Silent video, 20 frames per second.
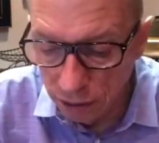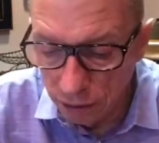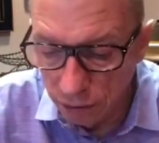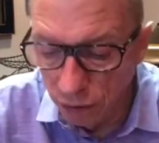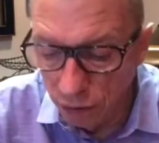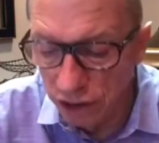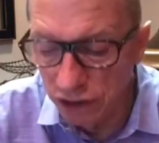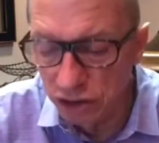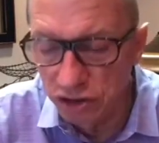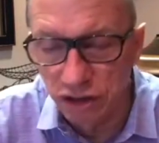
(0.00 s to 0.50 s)

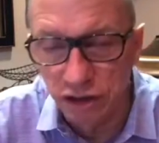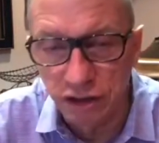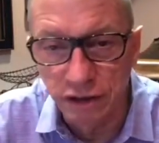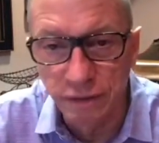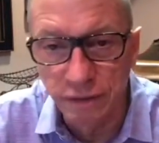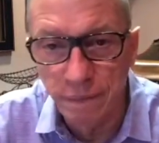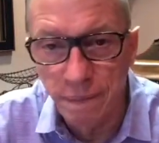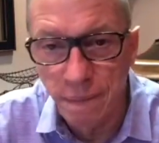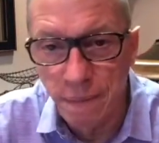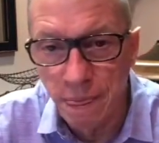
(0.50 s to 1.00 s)
Well, listen,
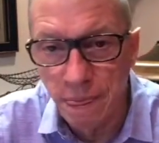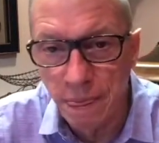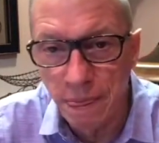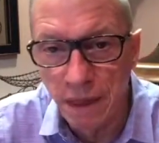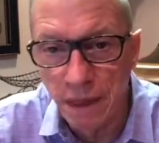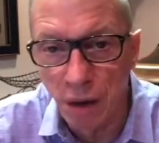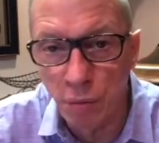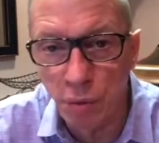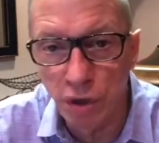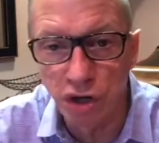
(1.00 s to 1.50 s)

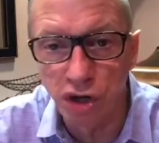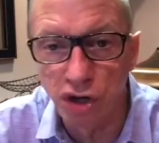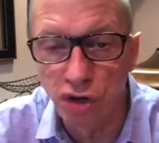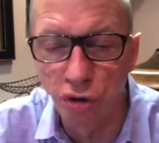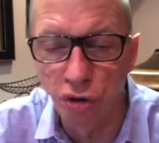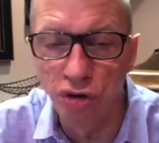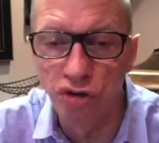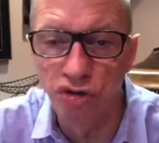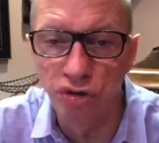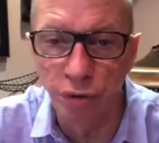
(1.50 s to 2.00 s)
I want to
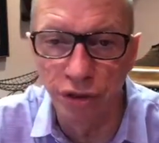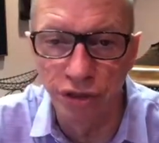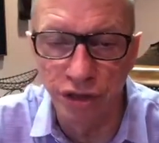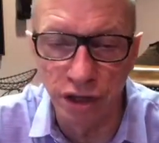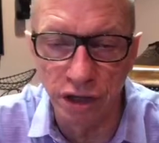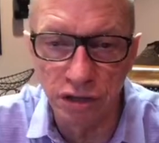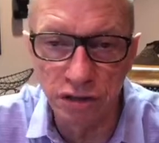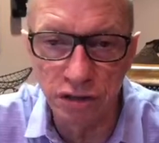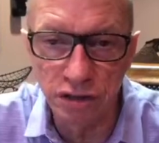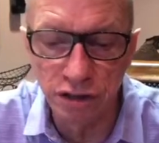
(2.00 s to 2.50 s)
encourage you with
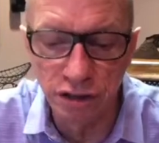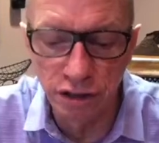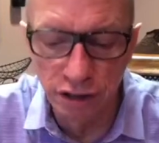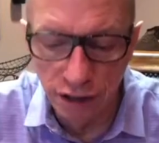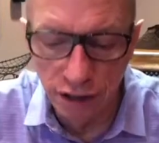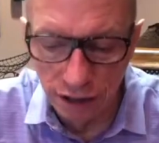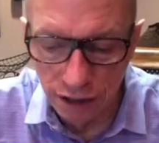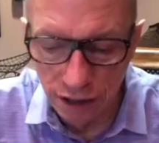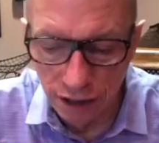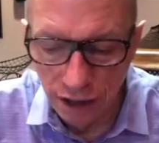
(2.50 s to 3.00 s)
this.
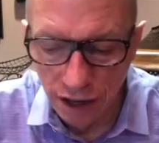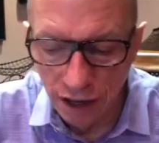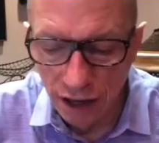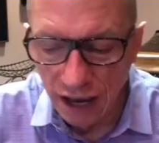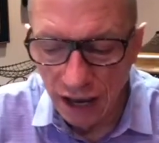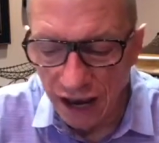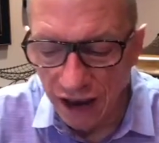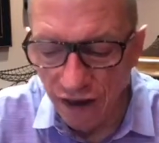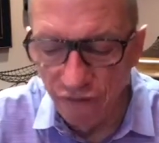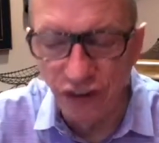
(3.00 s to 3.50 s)

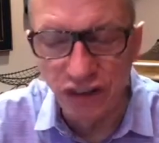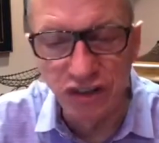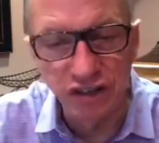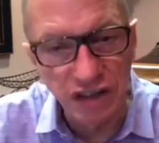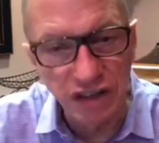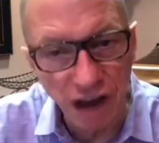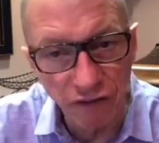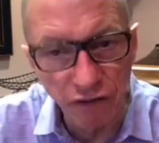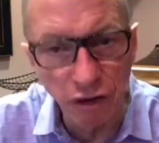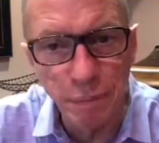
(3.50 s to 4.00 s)
If it's
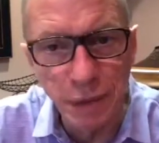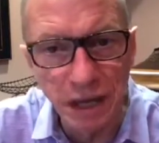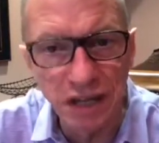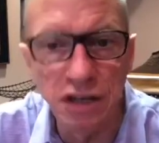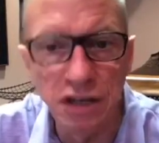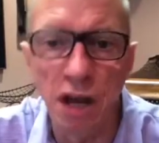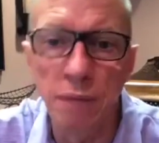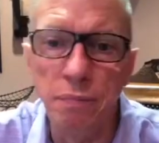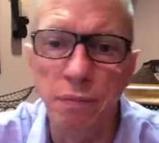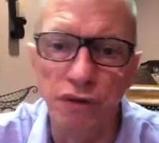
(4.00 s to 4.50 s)
never been
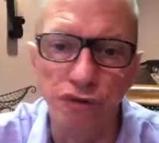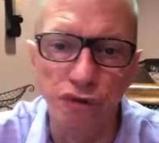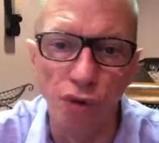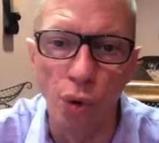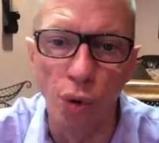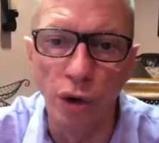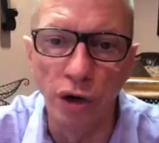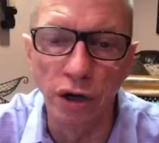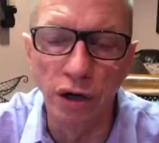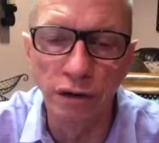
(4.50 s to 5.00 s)
done
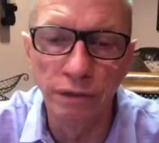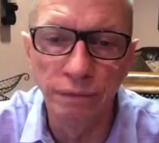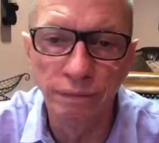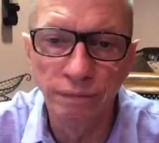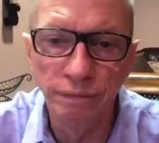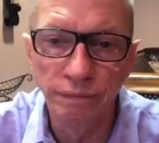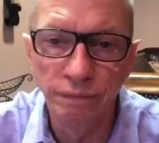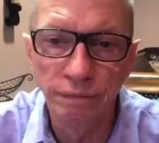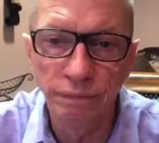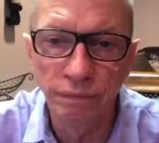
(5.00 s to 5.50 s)
before,
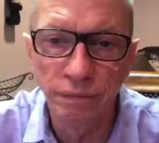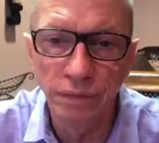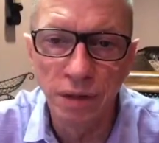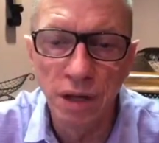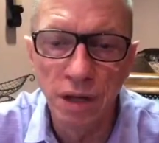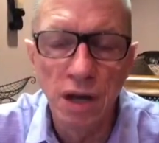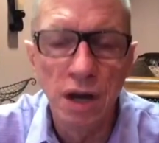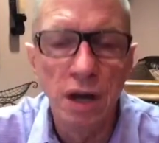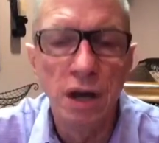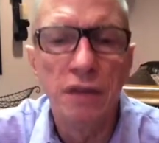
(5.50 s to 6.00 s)

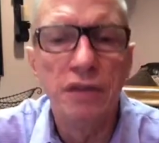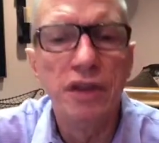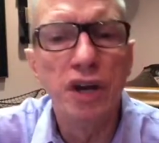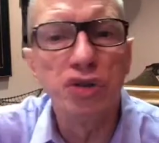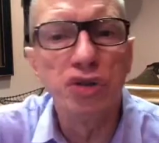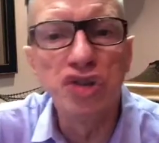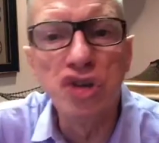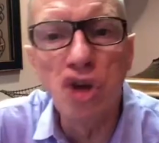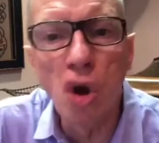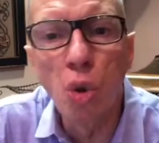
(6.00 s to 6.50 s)

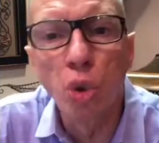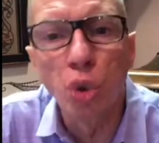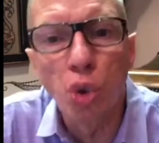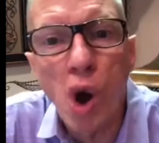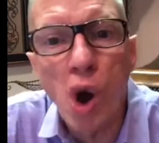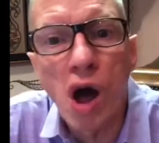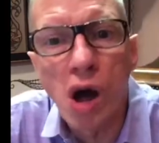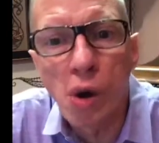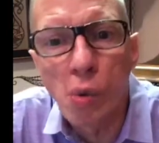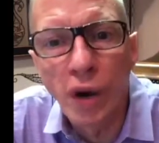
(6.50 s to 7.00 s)
there's no
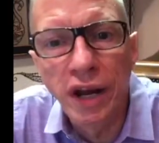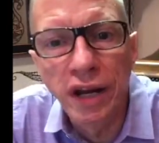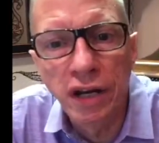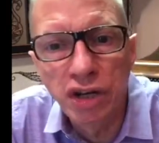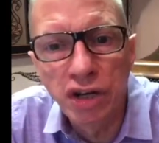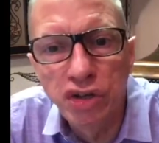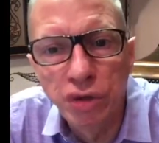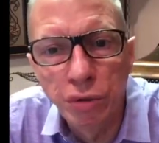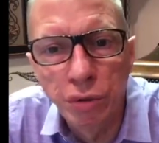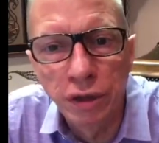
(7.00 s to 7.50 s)
wrong way
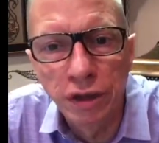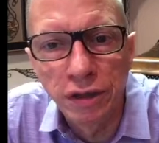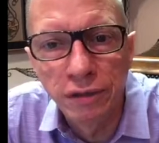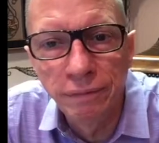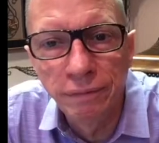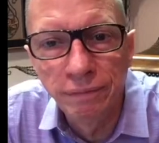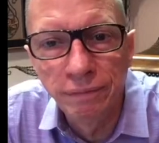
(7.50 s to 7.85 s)
to do it.